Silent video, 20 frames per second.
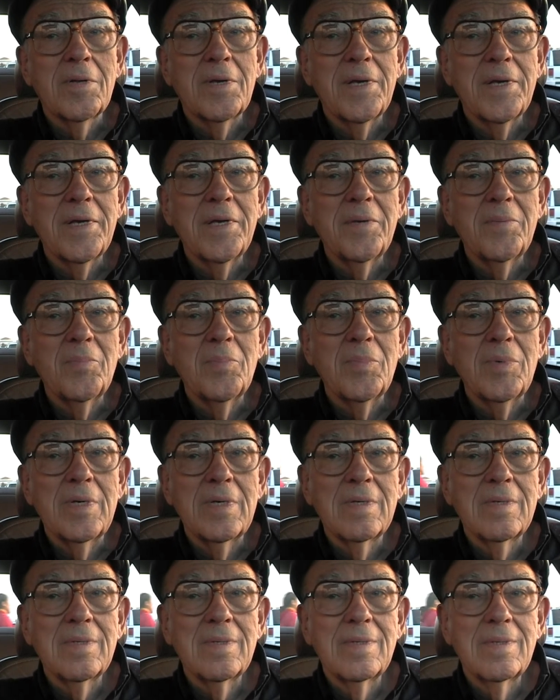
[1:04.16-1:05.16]
came,
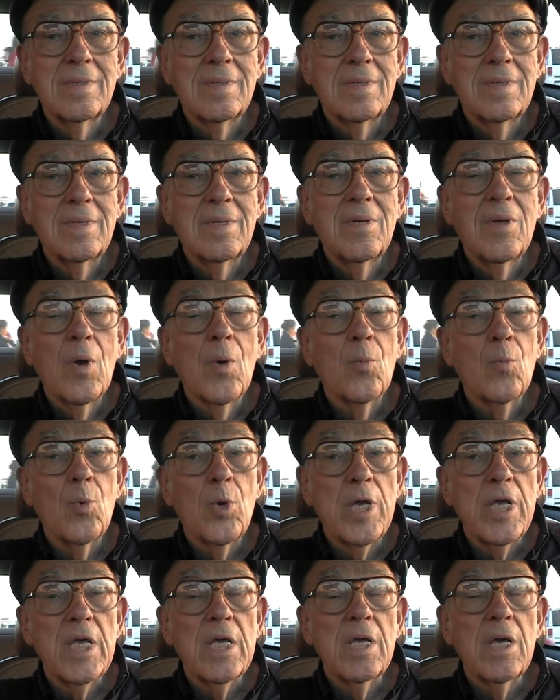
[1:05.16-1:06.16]

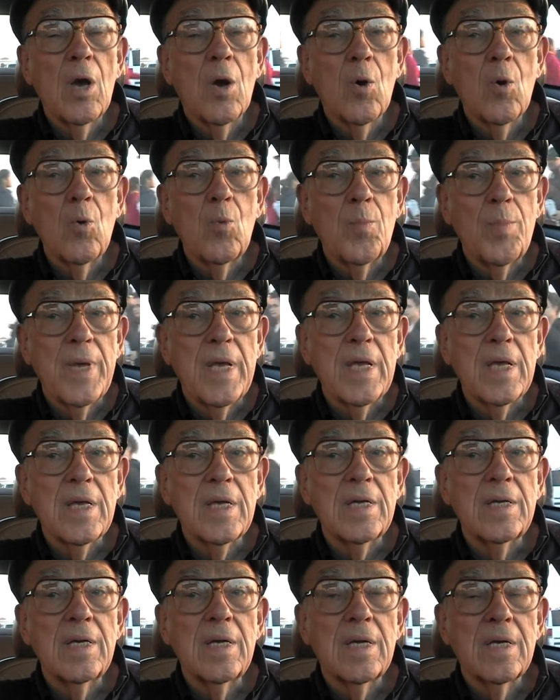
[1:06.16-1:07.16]
we
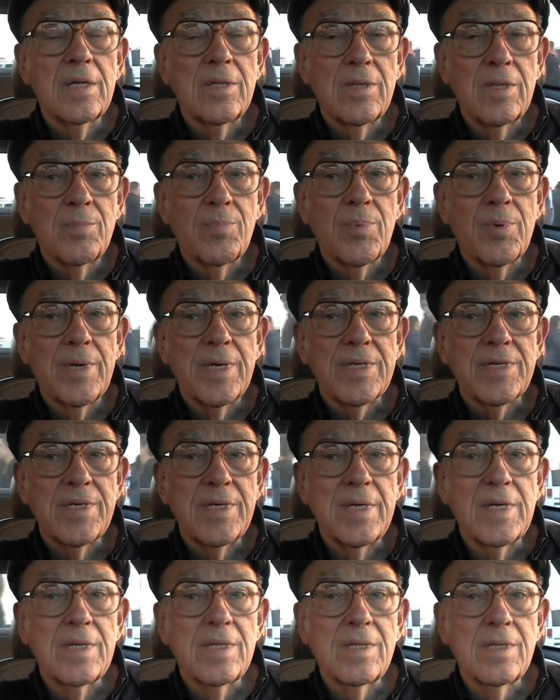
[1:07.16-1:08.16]
obeyed the
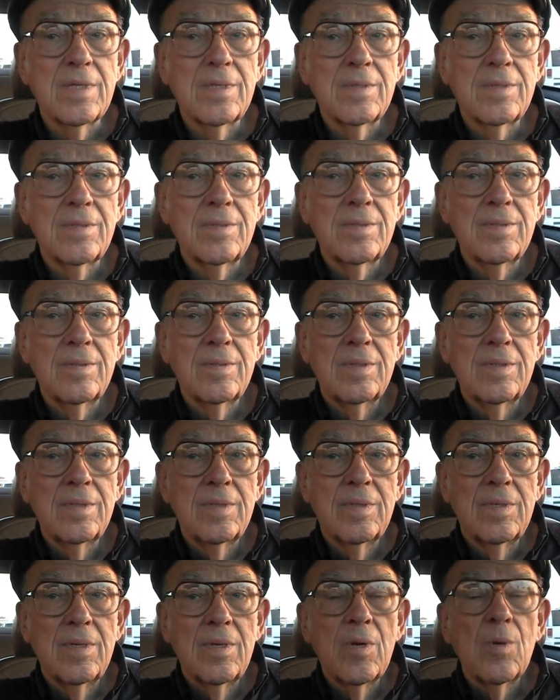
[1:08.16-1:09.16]
president.
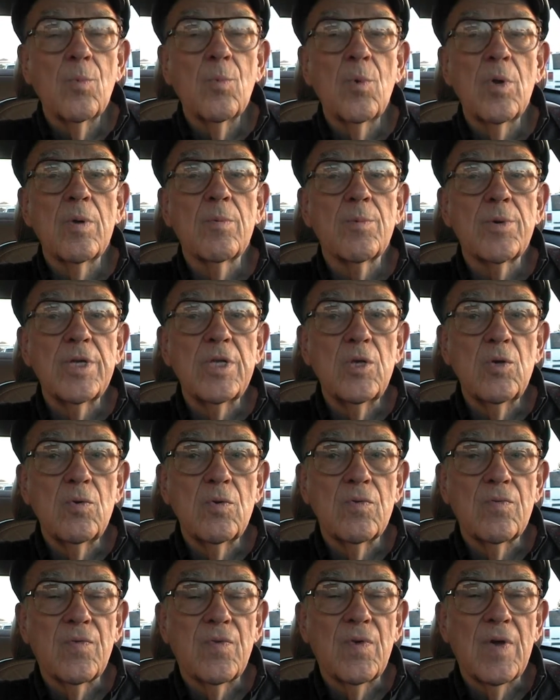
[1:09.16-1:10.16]
We were
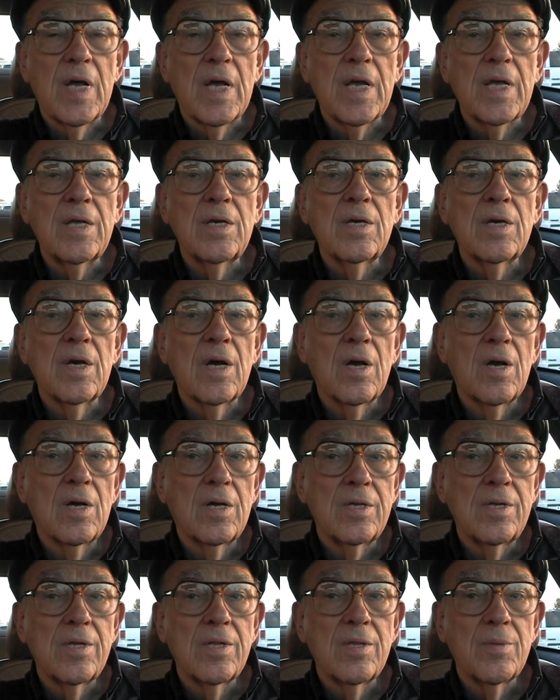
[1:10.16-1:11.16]
unified
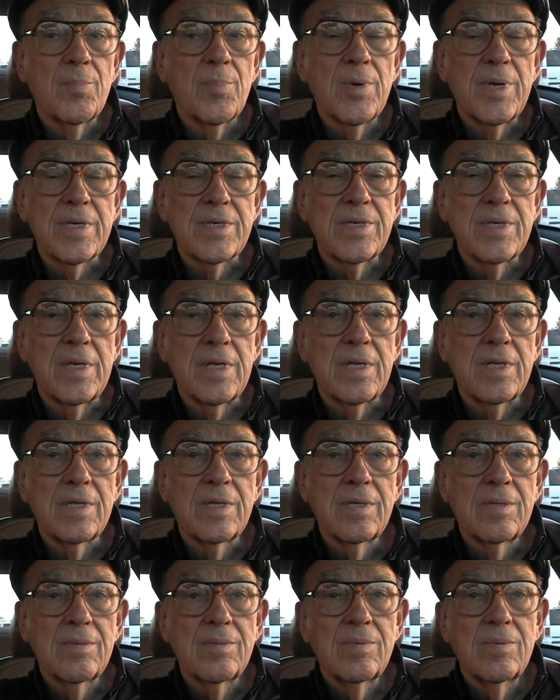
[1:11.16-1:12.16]
under the president.
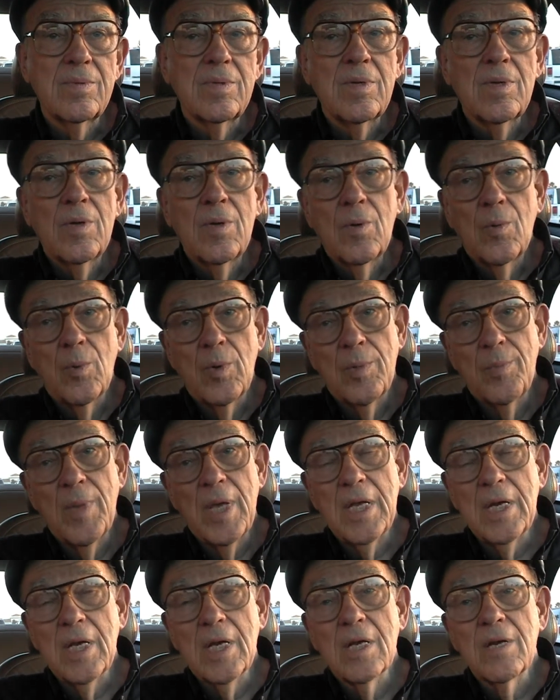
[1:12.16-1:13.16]
We
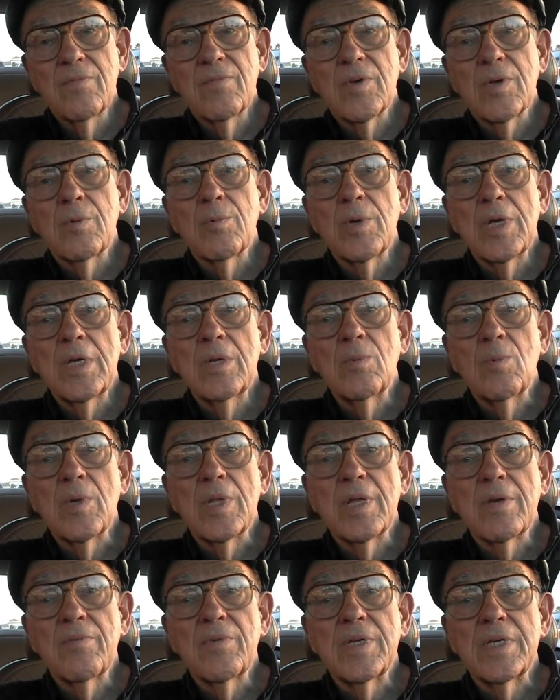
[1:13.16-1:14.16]
may not have agreed
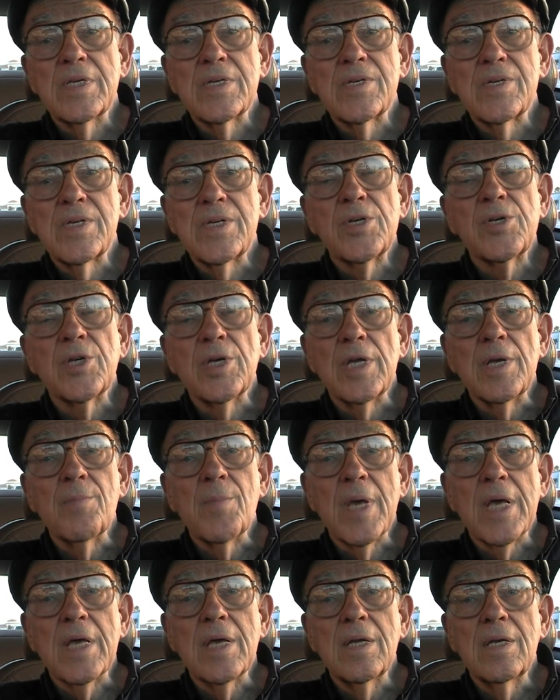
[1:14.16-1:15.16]
with every decision he
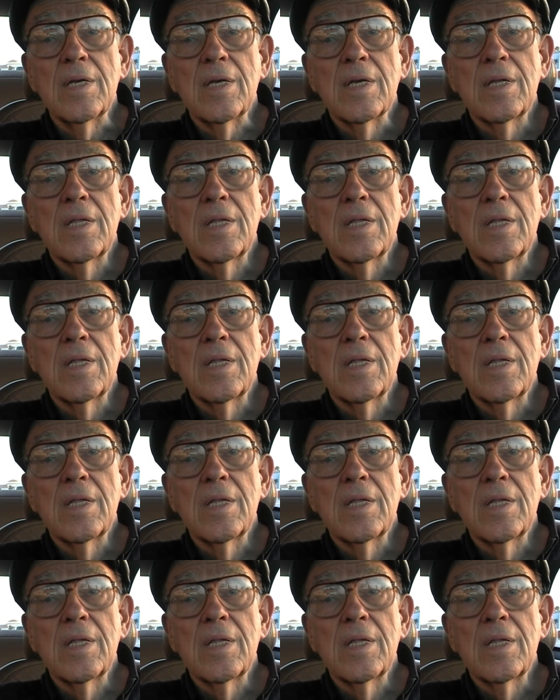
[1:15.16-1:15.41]
made,